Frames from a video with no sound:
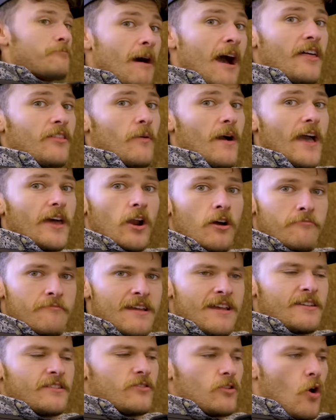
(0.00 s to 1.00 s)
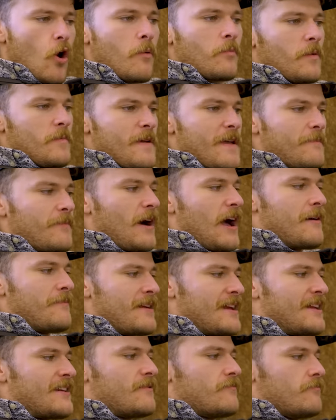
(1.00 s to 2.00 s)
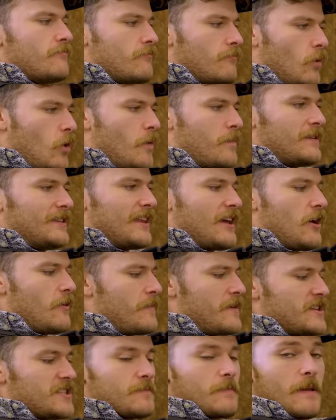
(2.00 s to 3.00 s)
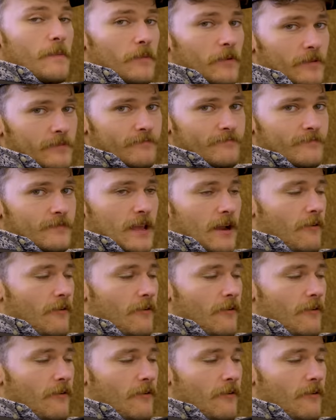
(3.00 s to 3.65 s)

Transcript: by the way, I don't mean normal people. I mean morbidly obese people, all